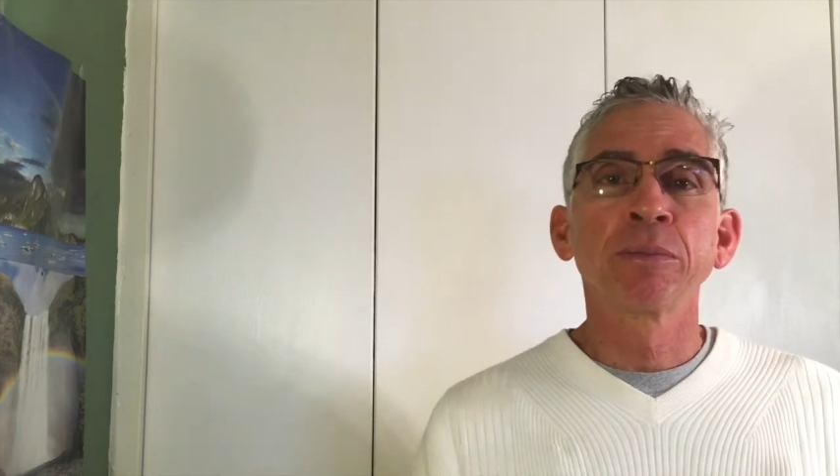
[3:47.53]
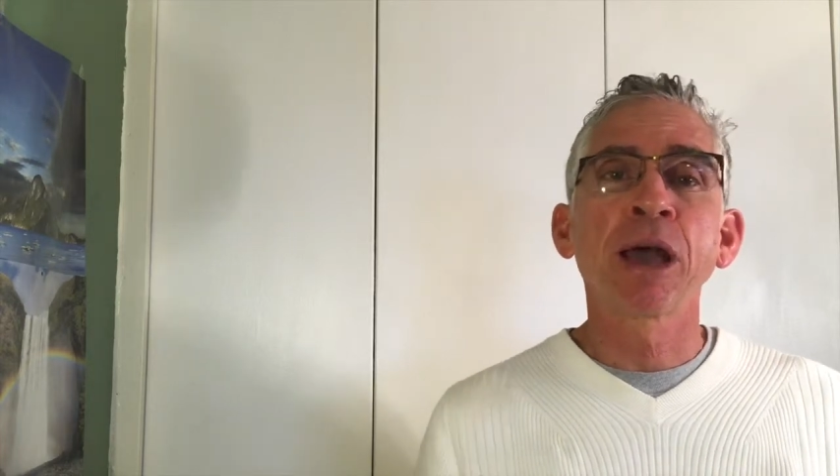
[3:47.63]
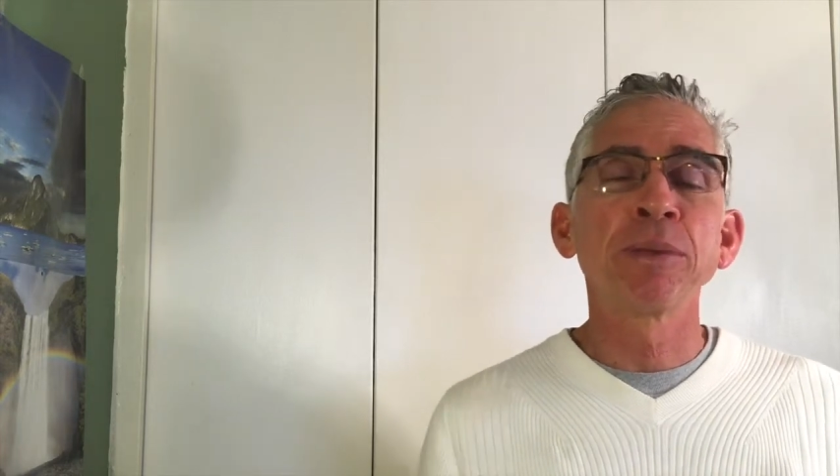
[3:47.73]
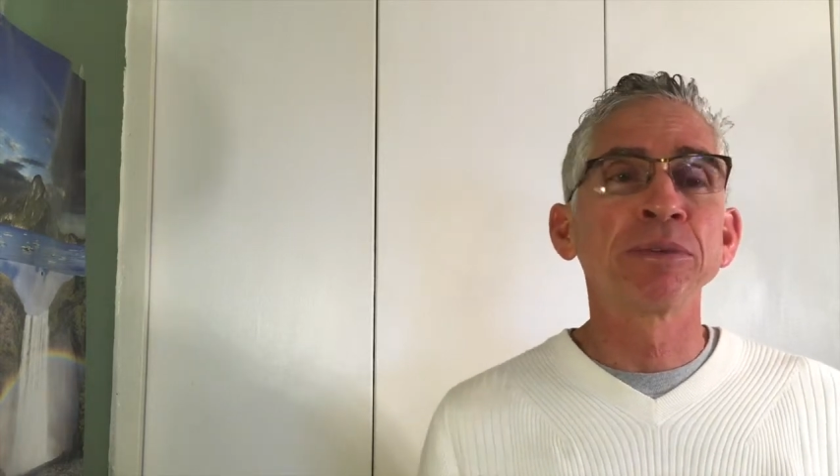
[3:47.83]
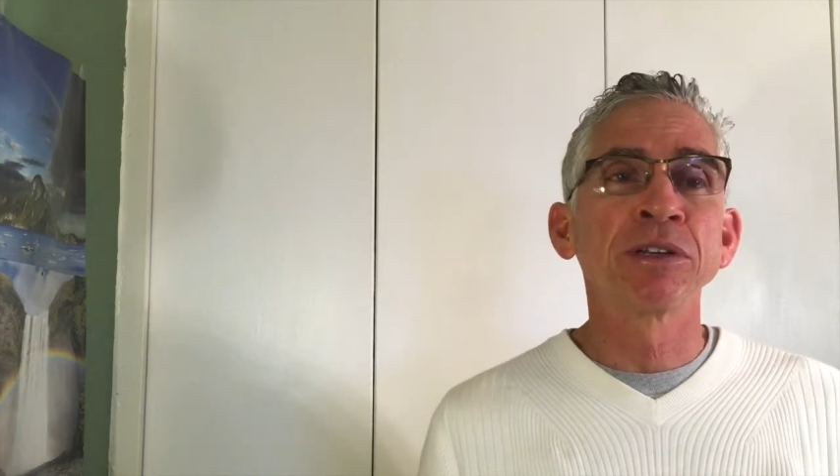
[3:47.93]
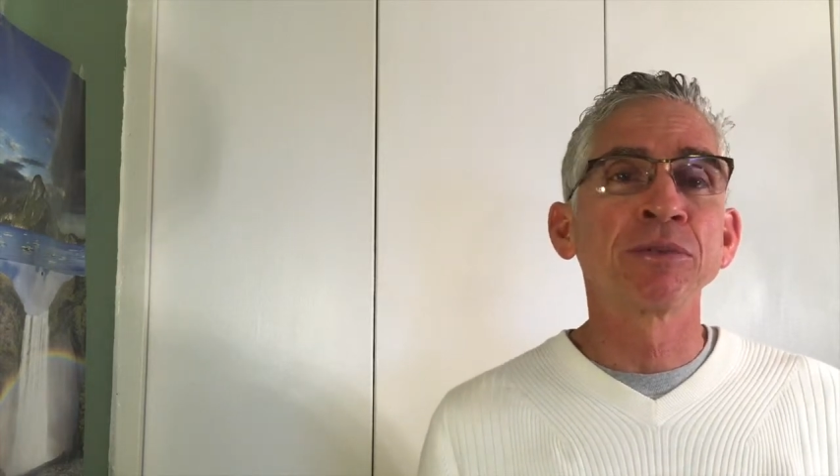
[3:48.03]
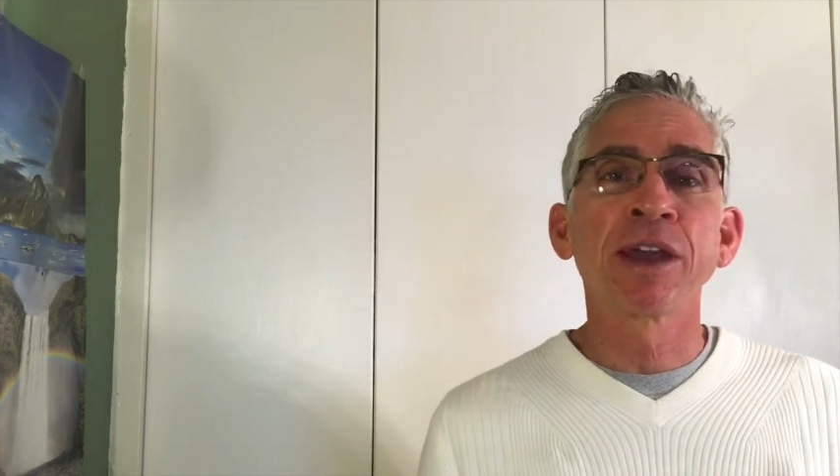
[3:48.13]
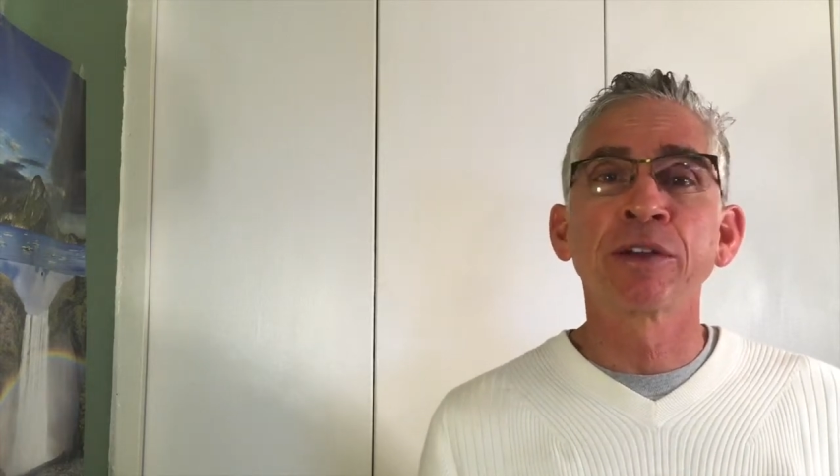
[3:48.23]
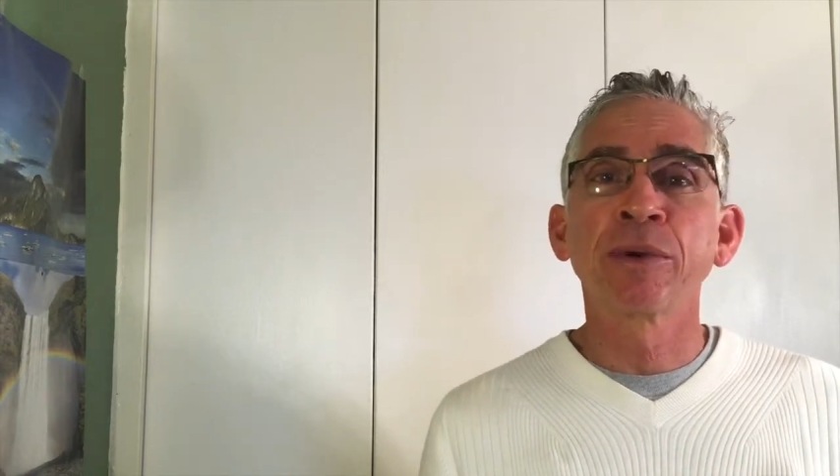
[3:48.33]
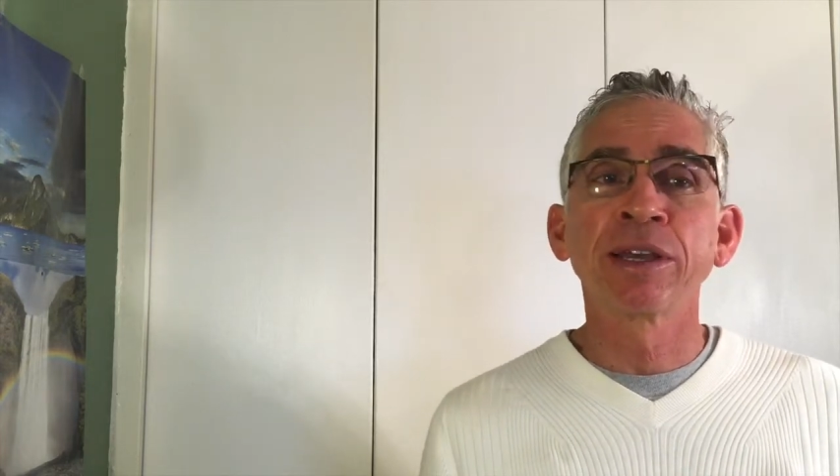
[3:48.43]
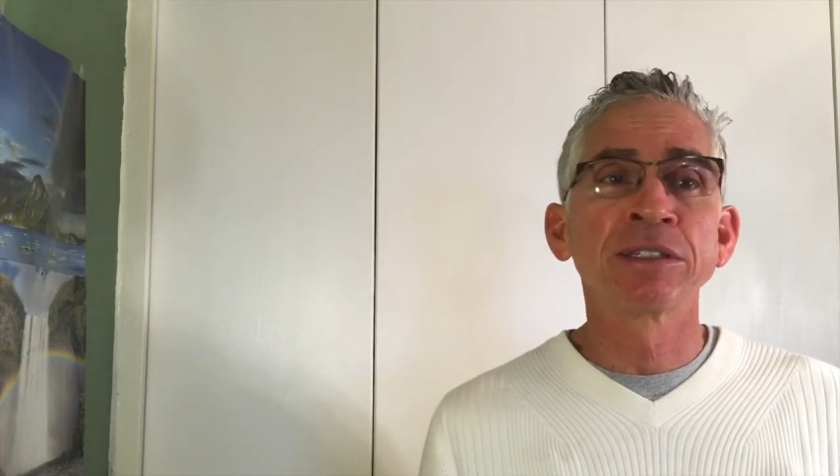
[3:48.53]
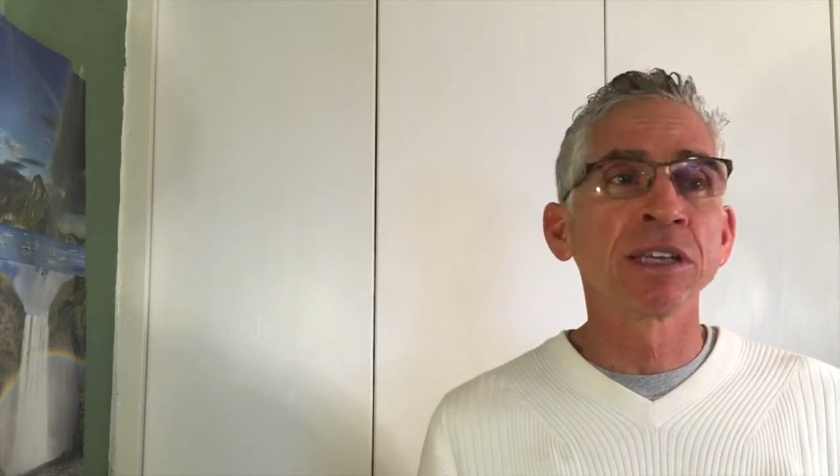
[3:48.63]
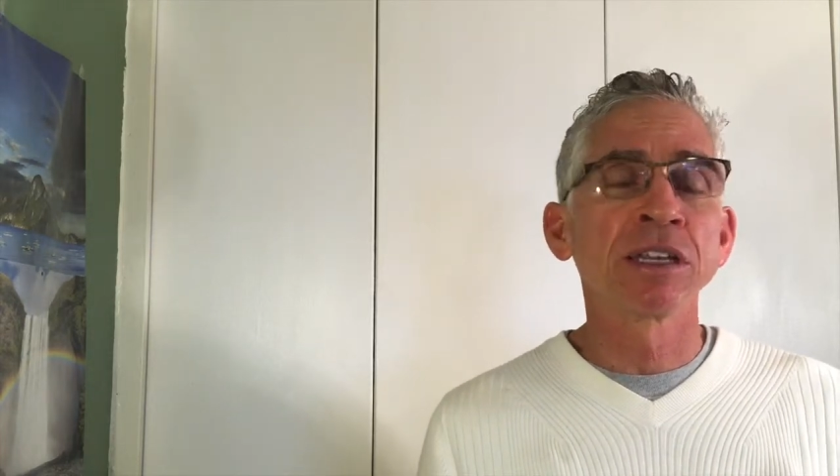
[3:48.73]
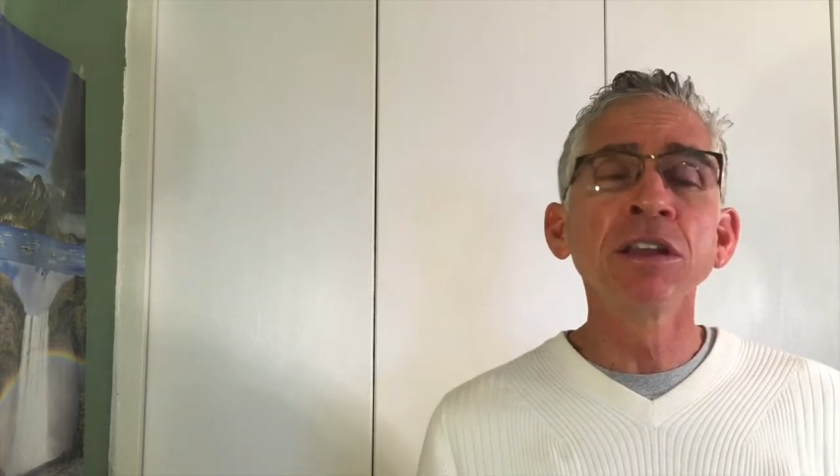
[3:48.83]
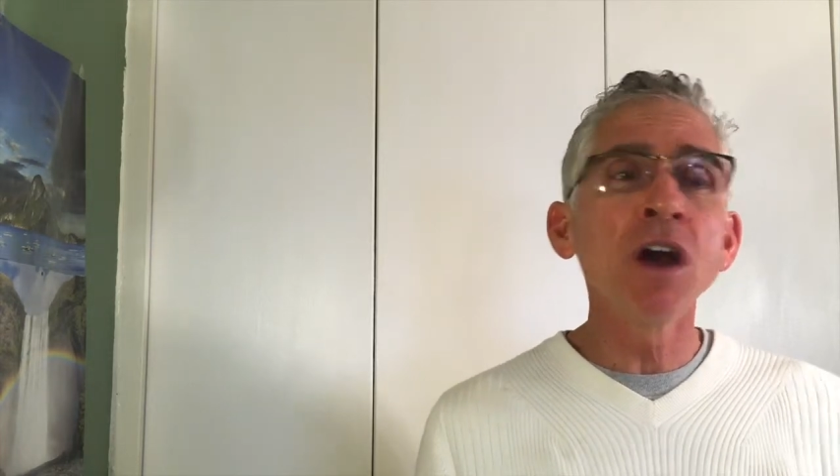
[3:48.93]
piped in right away and said,